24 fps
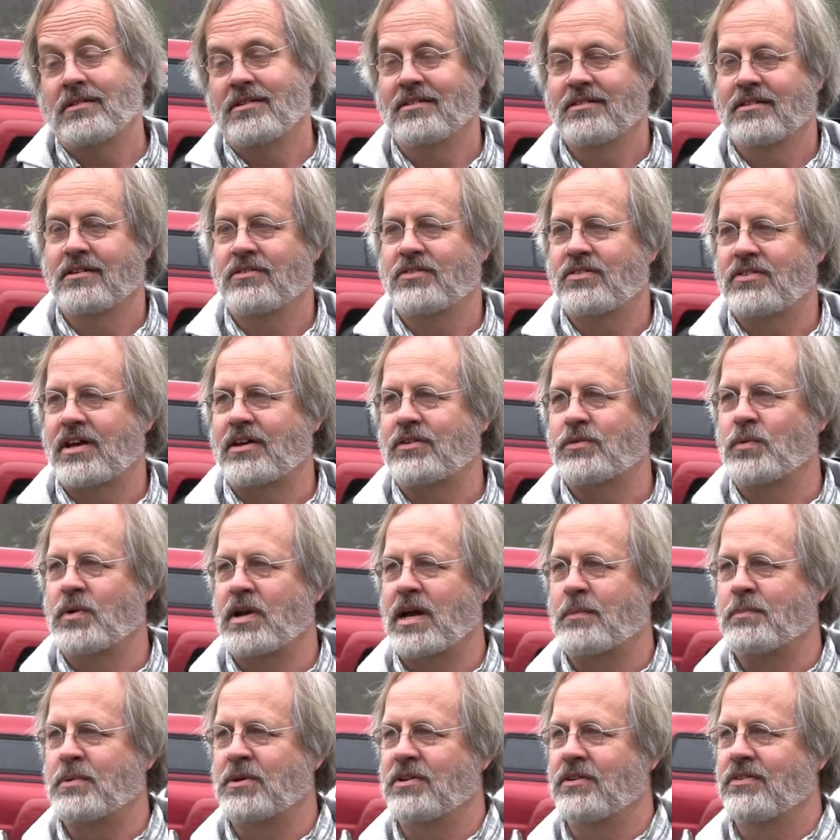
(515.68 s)
At least that's
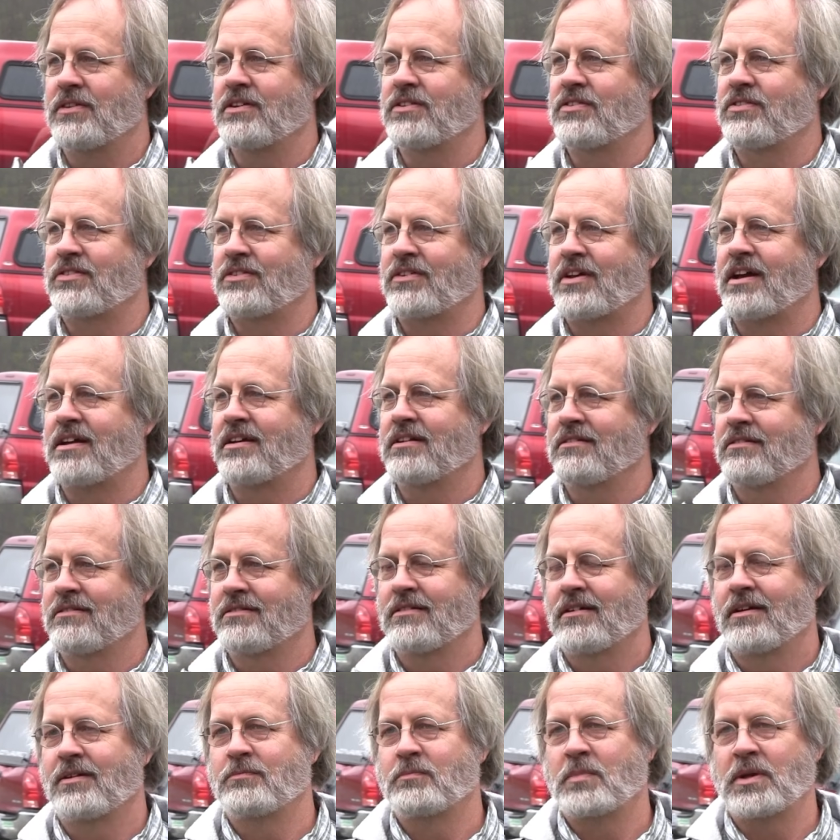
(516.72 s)
what happened in this state.
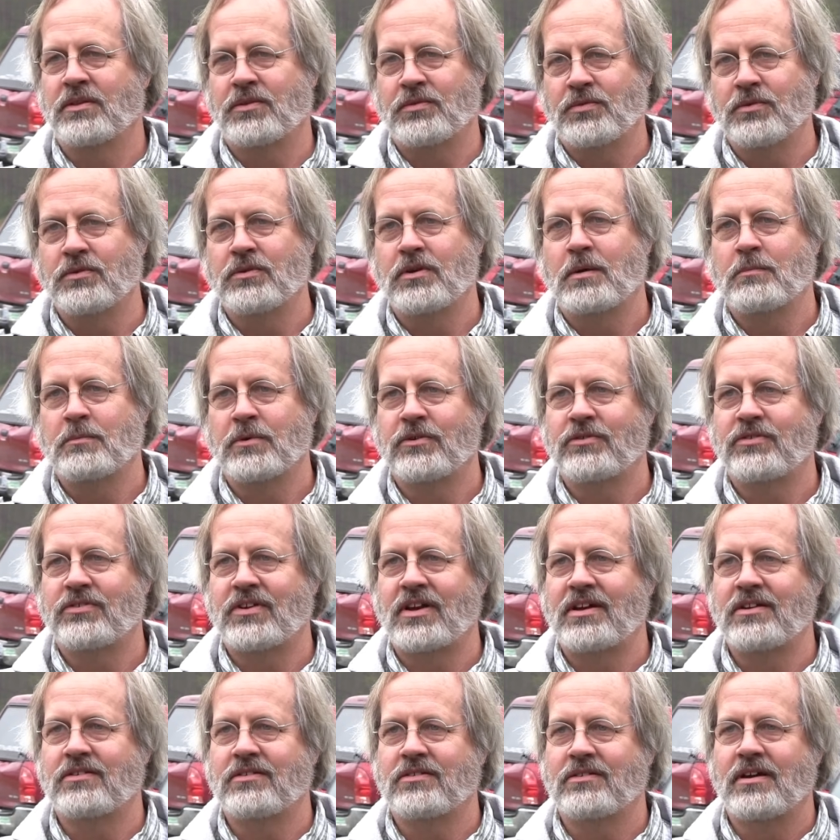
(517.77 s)
I've been through a number of
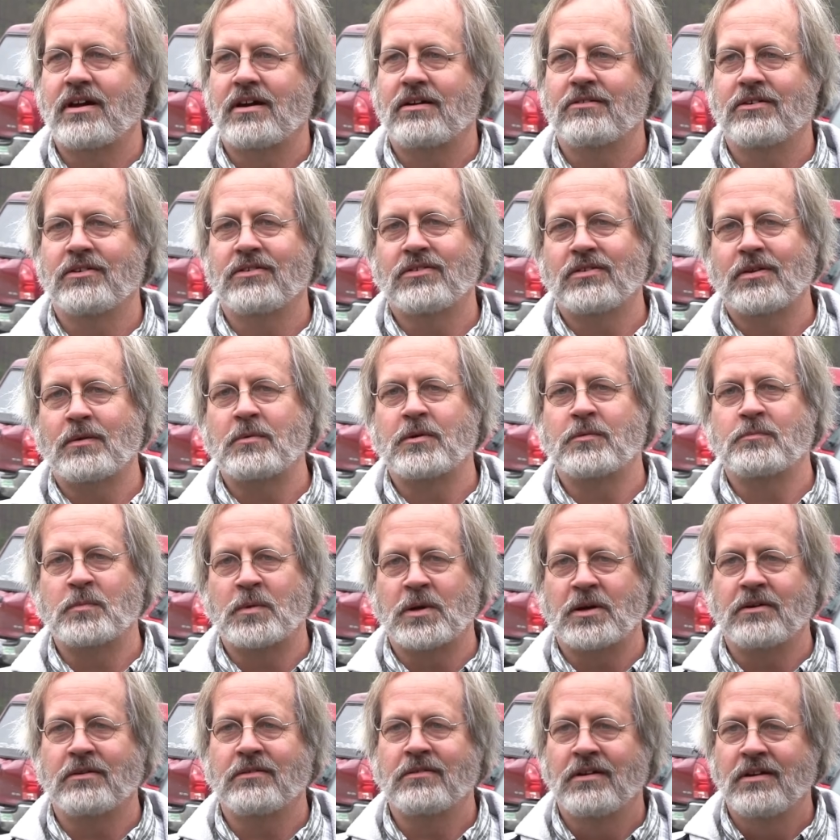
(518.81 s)
states now, and some of them
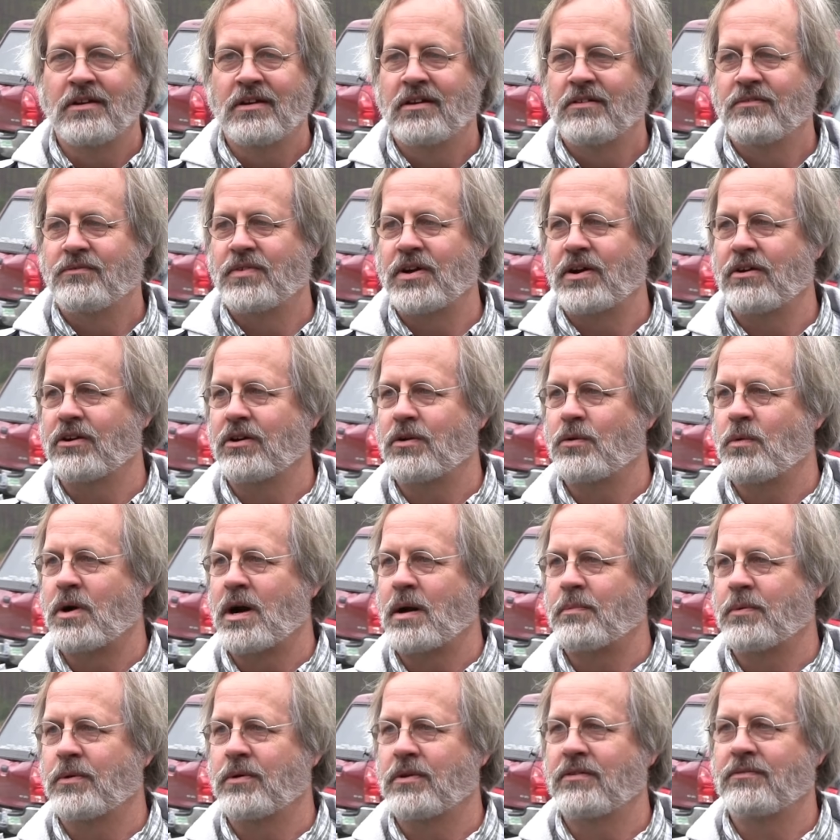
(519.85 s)
are very
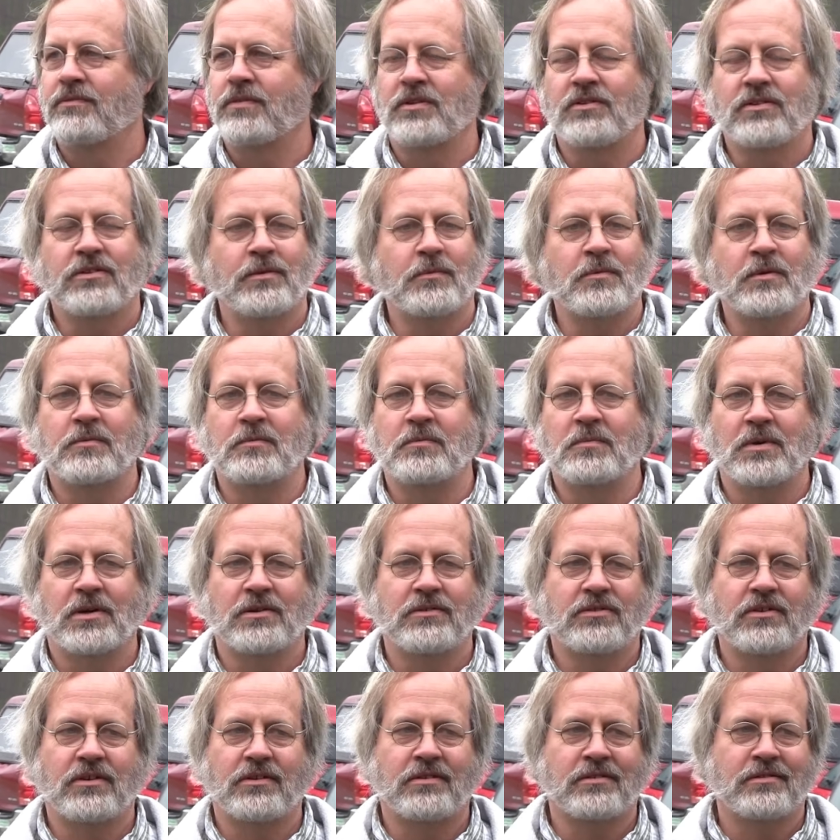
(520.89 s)
cooperative, and some of them
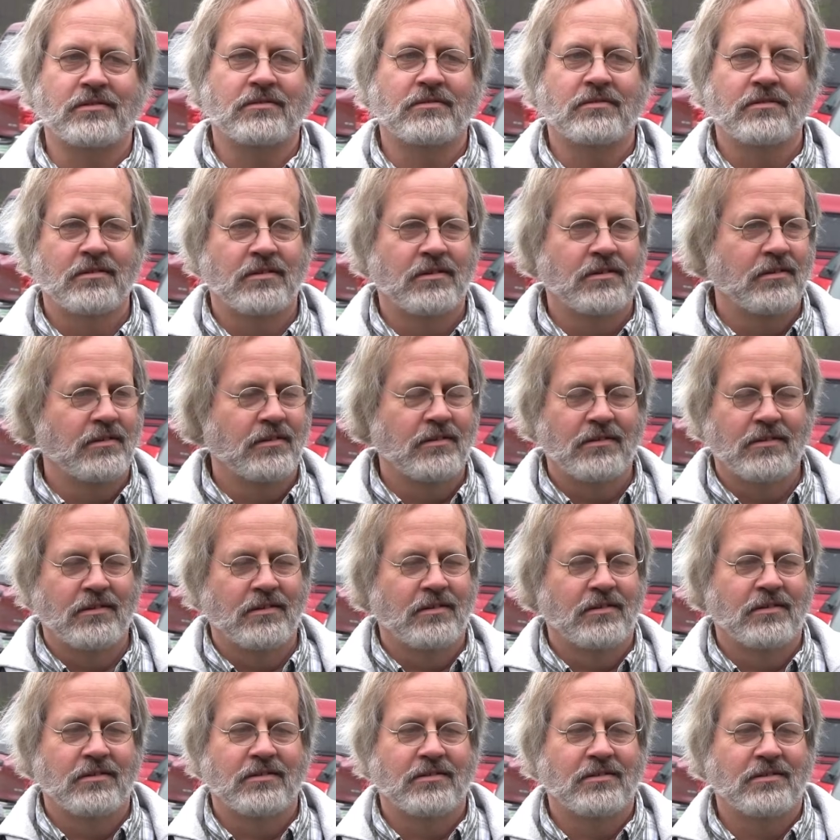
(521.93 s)
are just
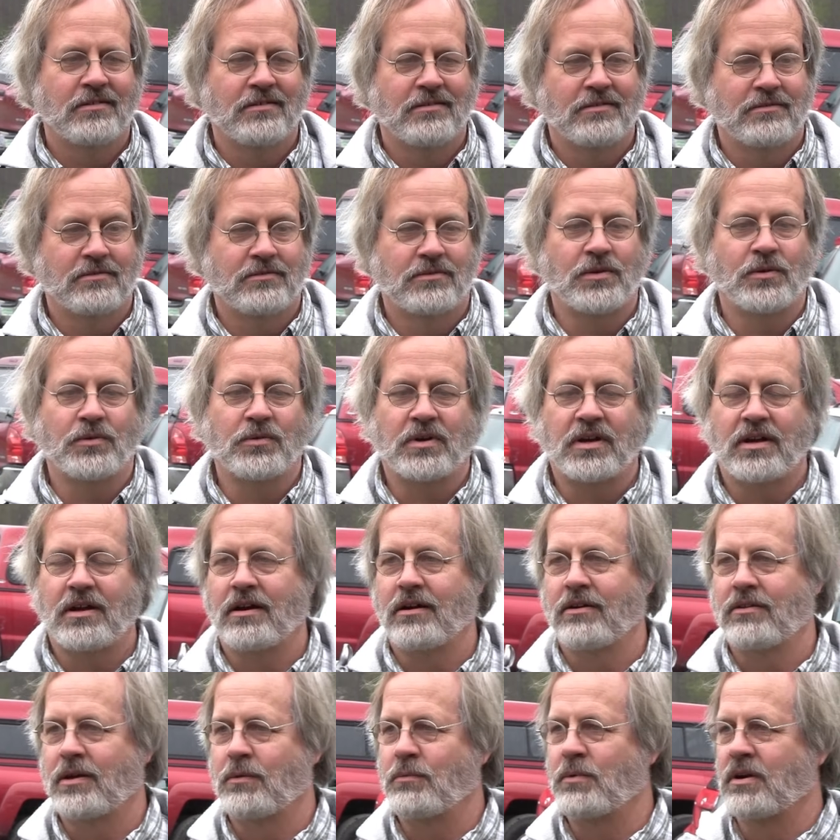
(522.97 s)
don't
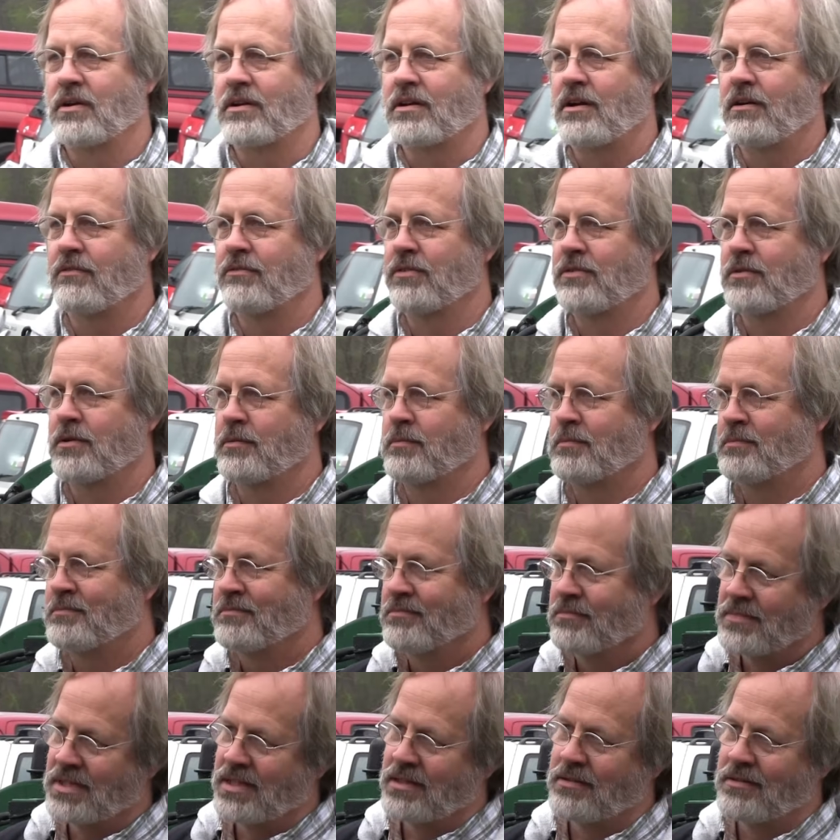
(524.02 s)
care. They want to cover their
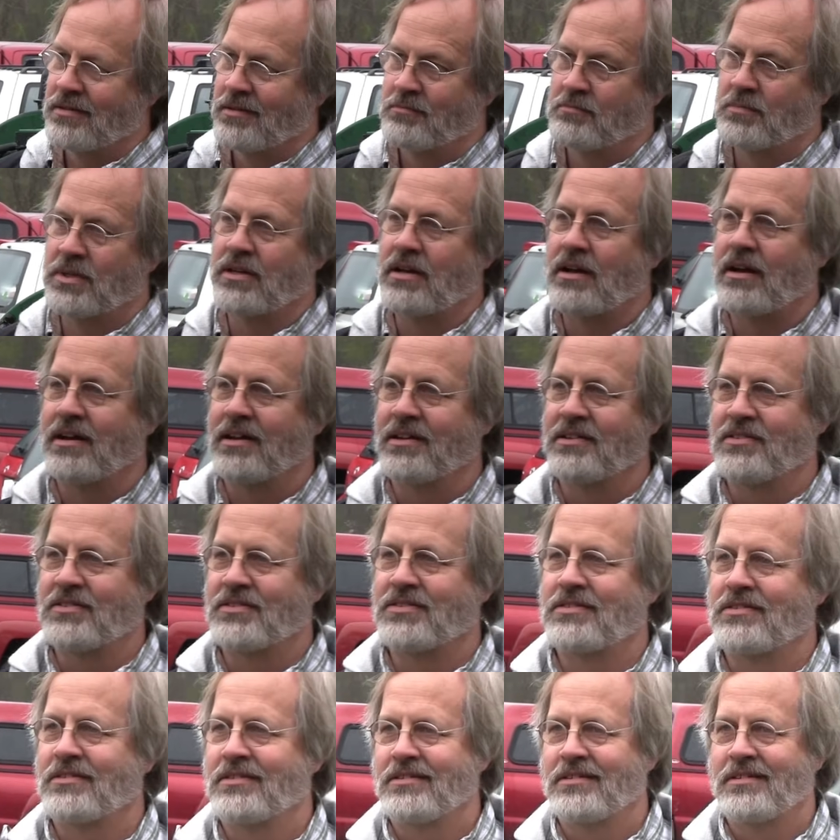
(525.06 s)

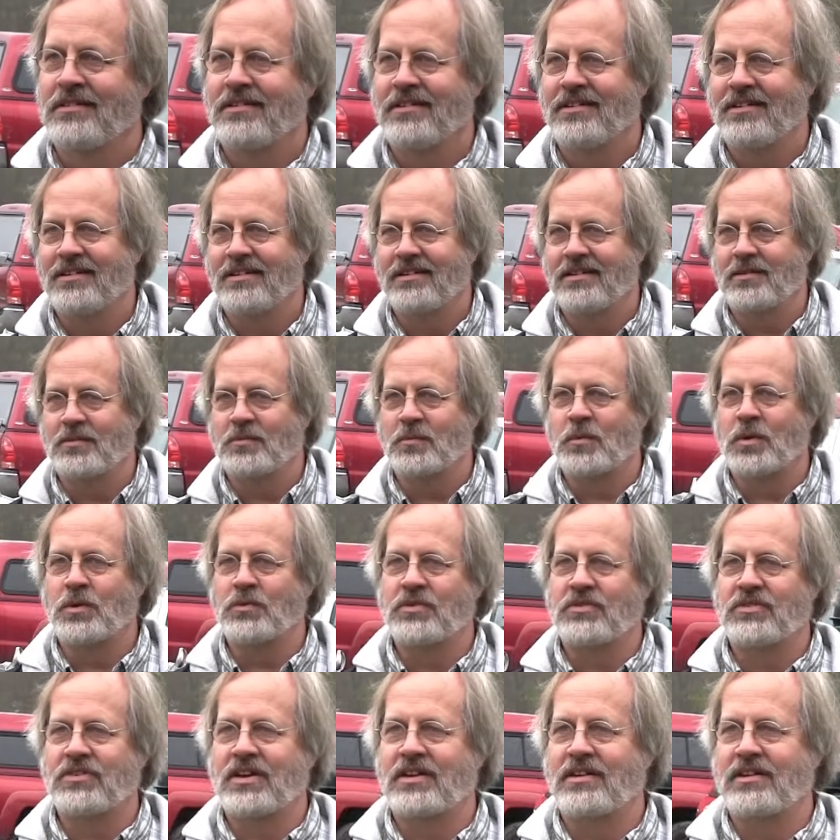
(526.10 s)
behinds and
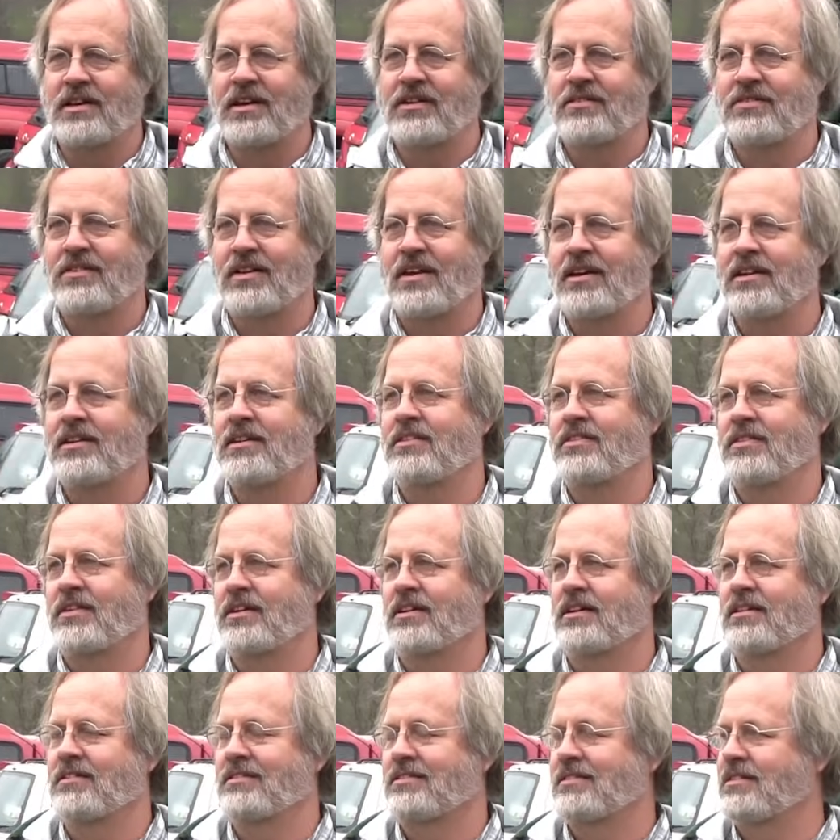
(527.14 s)
won't say yes to
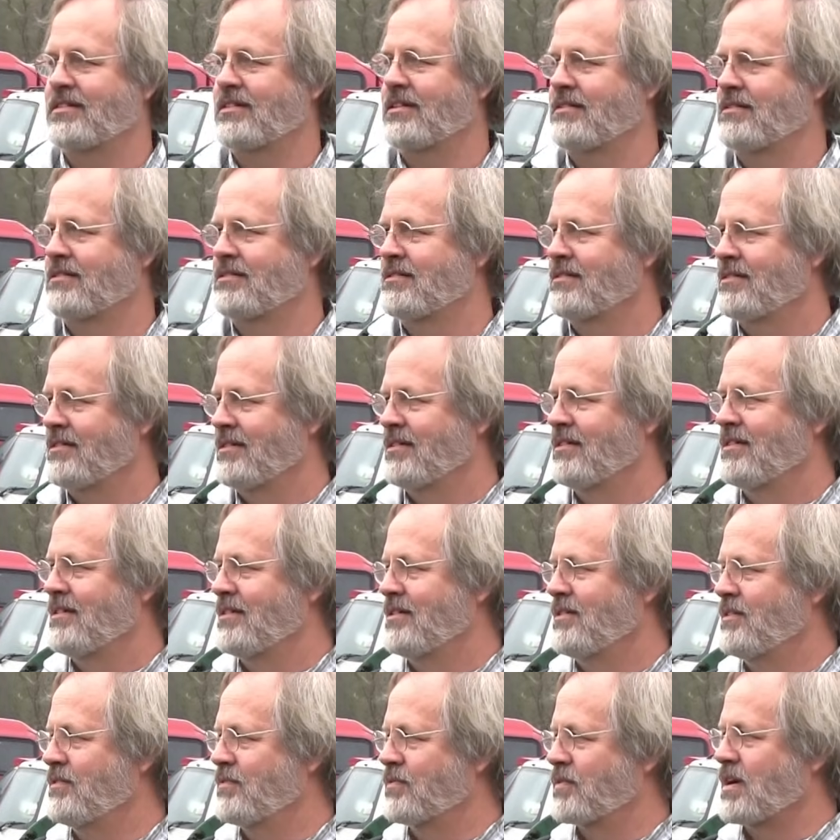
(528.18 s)
anything until
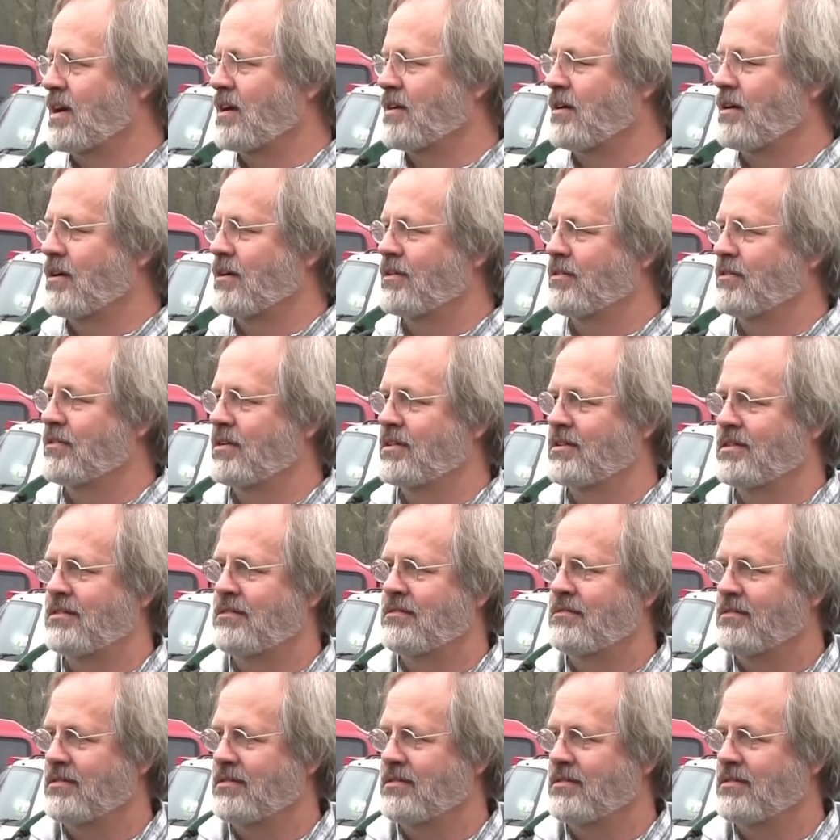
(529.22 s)
you've got a hundred